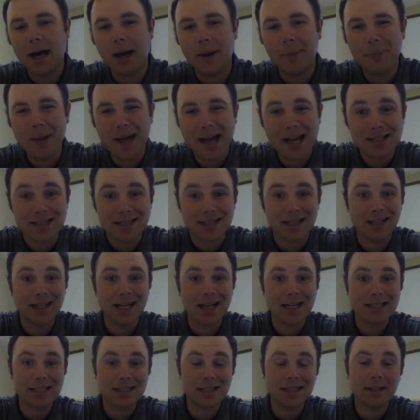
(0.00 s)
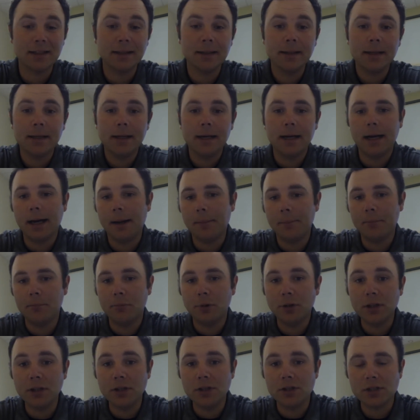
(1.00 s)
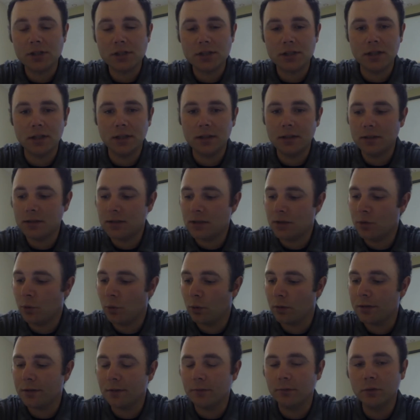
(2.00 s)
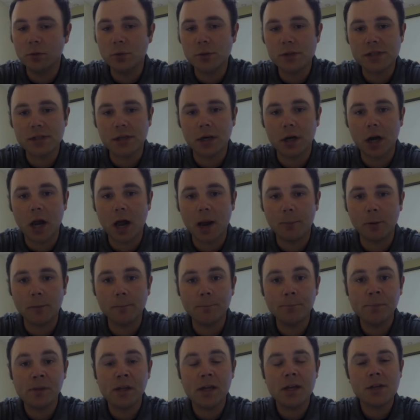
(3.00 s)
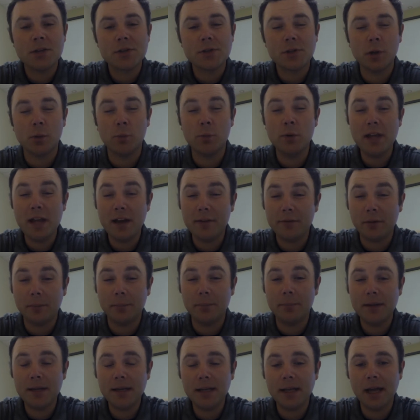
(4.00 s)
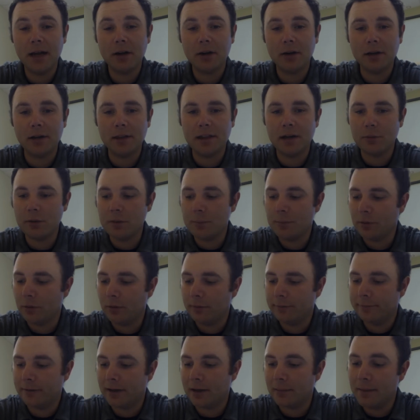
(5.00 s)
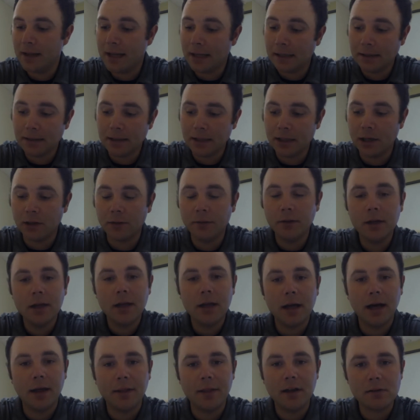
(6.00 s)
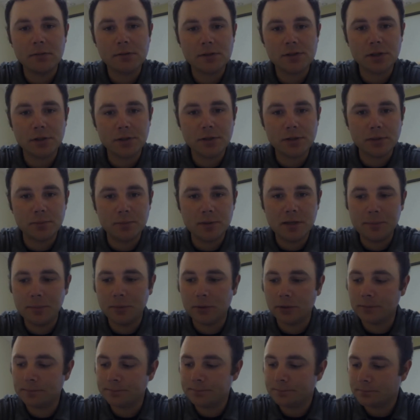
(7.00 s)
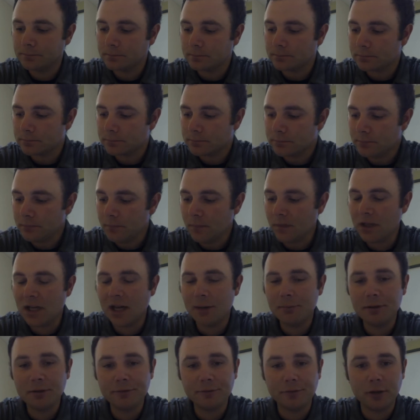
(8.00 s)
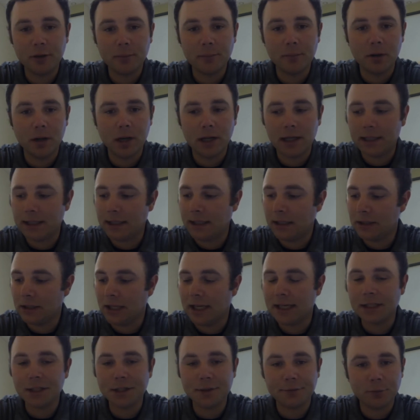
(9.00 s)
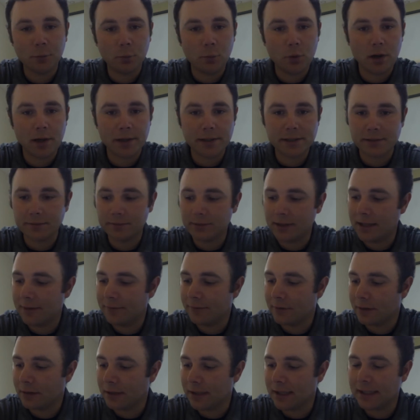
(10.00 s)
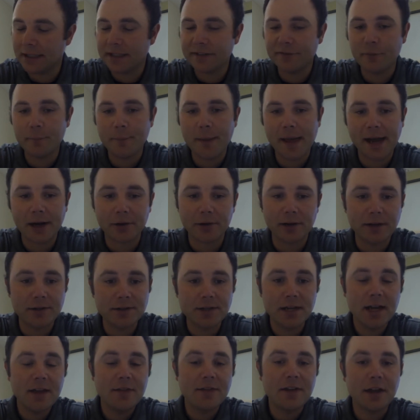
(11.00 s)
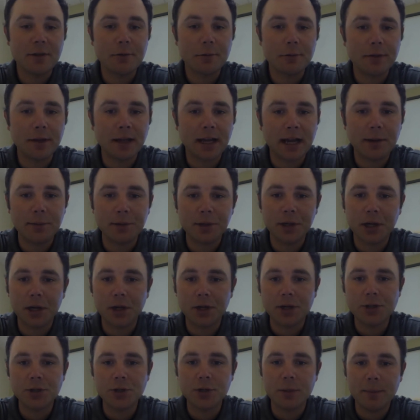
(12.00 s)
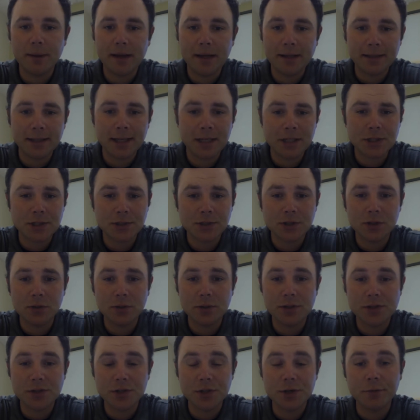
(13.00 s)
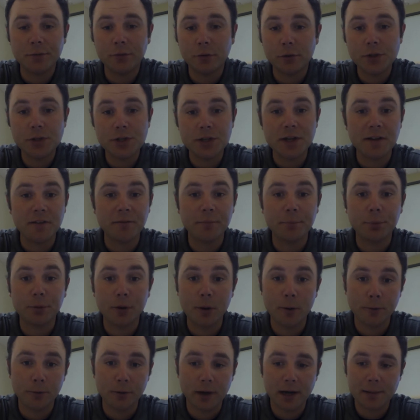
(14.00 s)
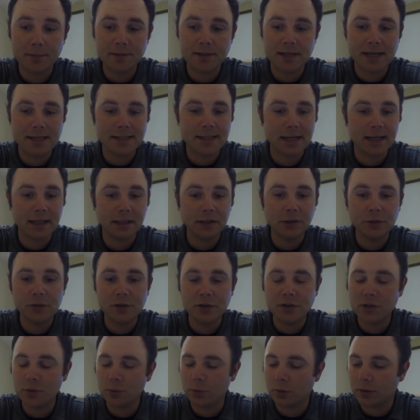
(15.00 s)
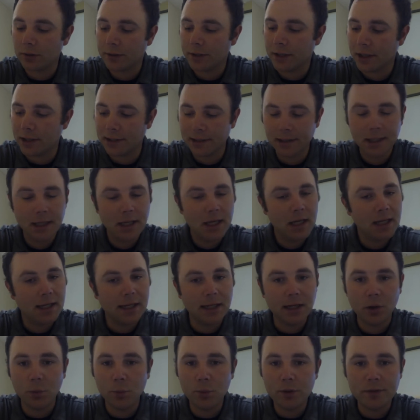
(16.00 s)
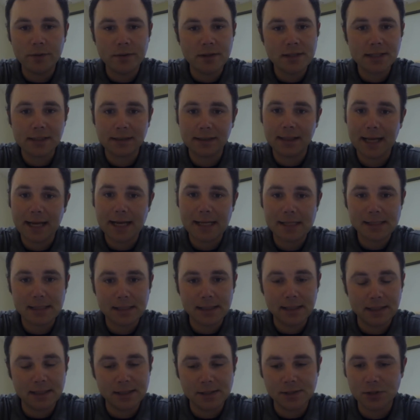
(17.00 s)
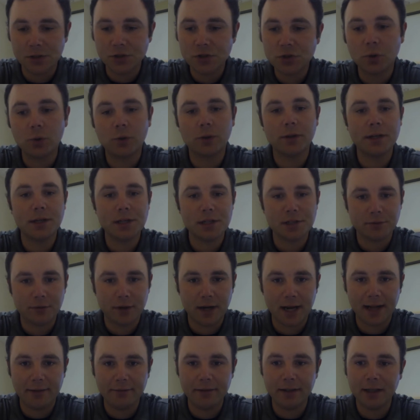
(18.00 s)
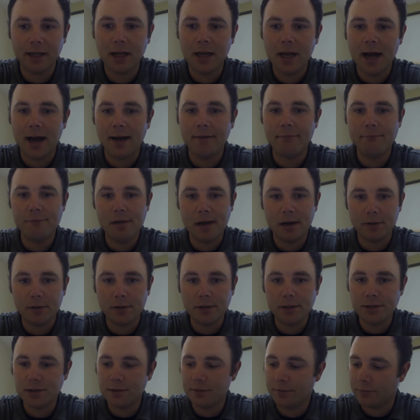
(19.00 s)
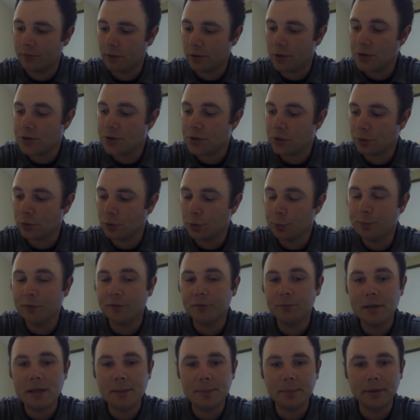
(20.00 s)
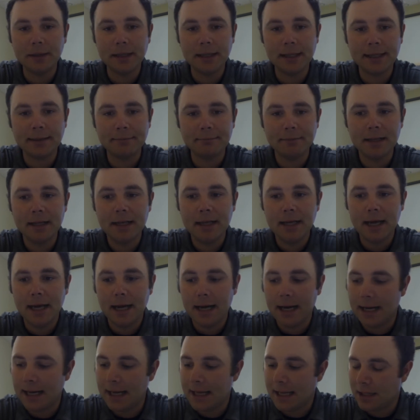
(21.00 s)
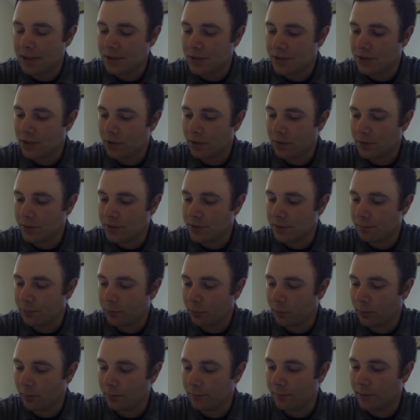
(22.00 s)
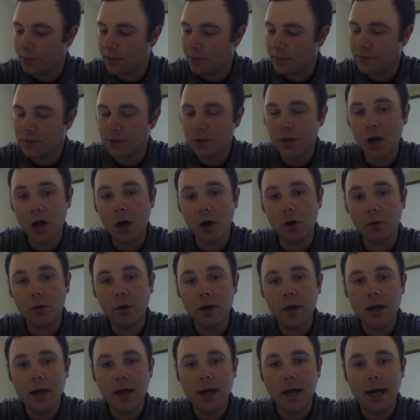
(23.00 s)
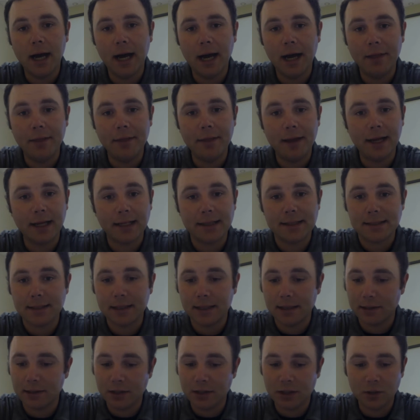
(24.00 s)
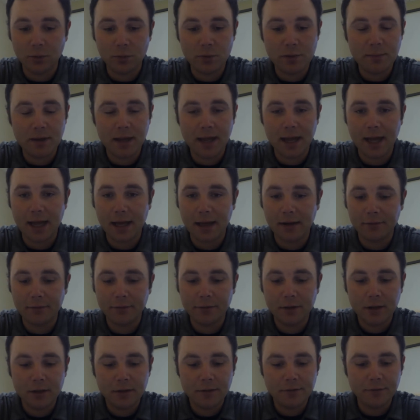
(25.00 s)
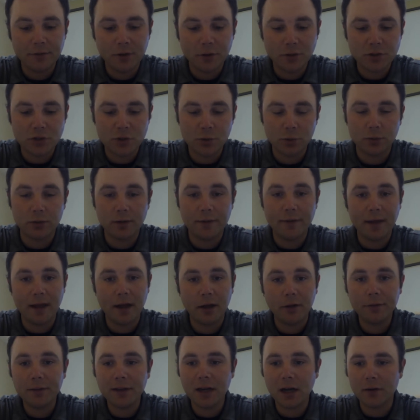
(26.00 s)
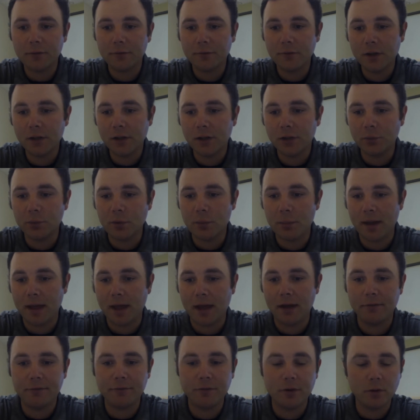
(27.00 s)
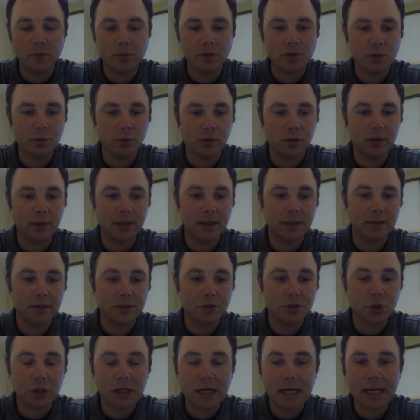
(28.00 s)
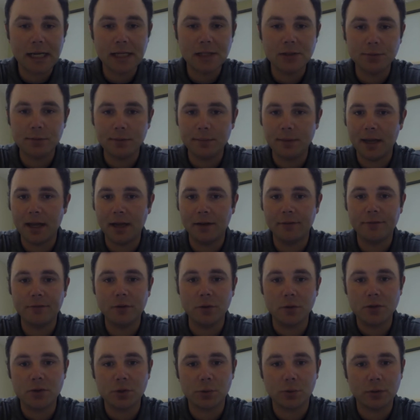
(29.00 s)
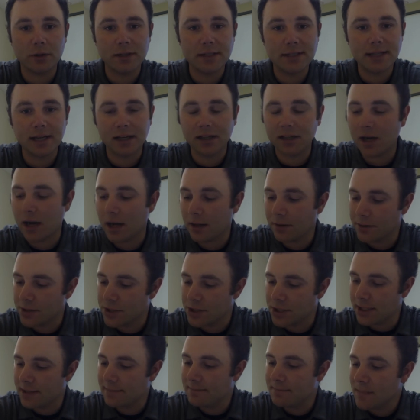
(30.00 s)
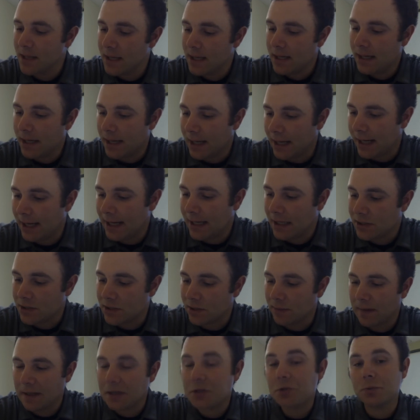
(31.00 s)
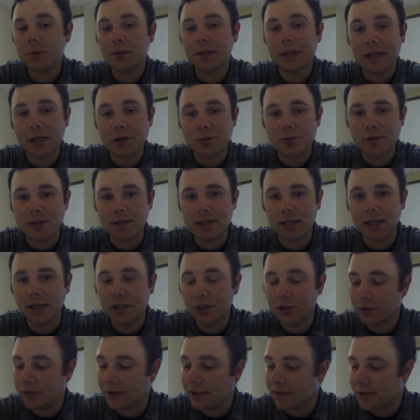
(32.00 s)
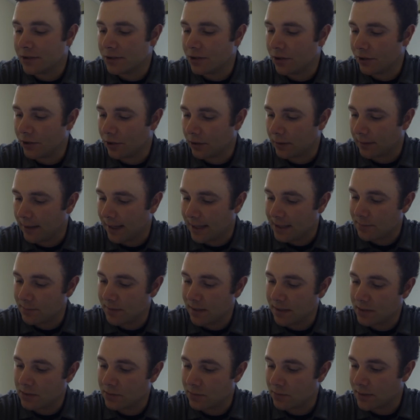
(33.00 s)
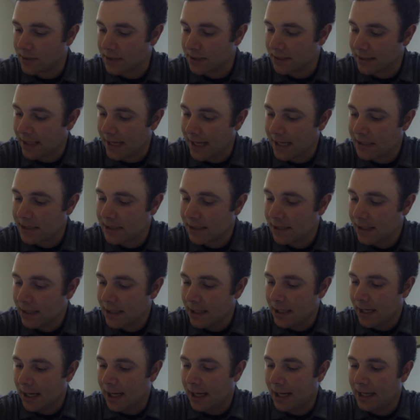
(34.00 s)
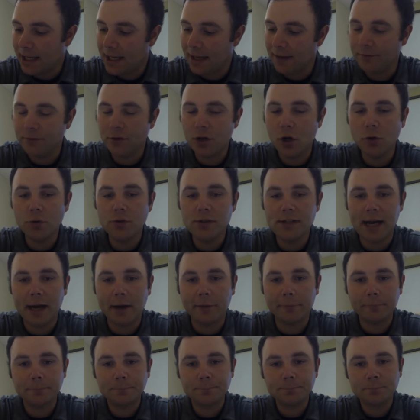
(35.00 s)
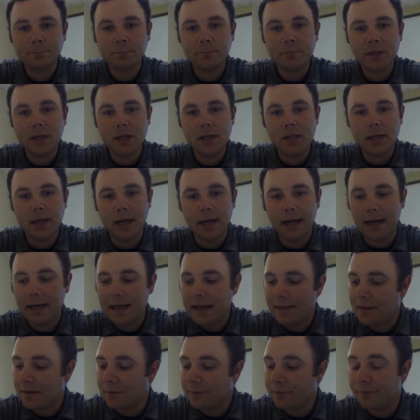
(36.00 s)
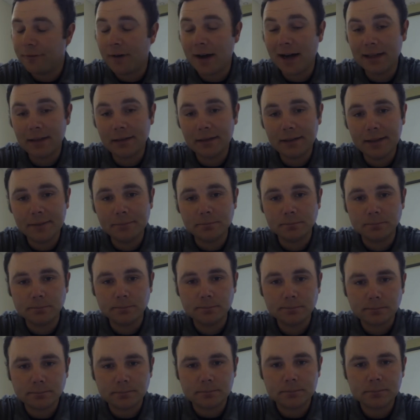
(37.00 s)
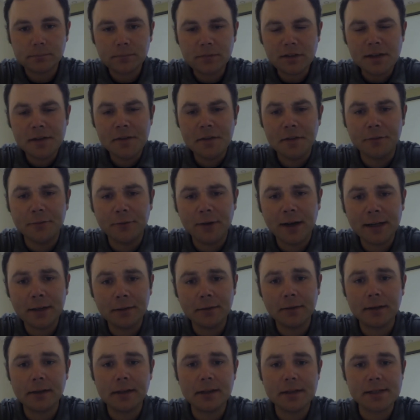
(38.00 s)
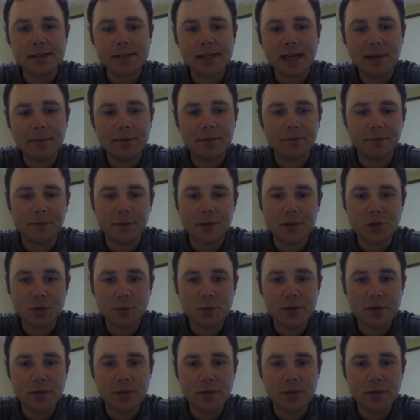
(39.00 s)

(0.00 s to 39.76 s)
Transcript: past Augusta, really just to north of Lewiston and Auburn. So we have a big area that we pull from, and that results in people coming from a lot of different walks of life and a lot of different backgrounds. The other thing I would encourage you to pay attention to is the diversity of programs. As I alluded to earlier, this class is notorious for having a very diverse group of people in it, and so it's important for you to know that we may have folks who are in the healthcare field, we may have folks who are in the trades, we may have folks who are in technology, and so that's really interesting, and you'll get to know your classmates through this class, I have no doubt. And then finally, the final little assignment for this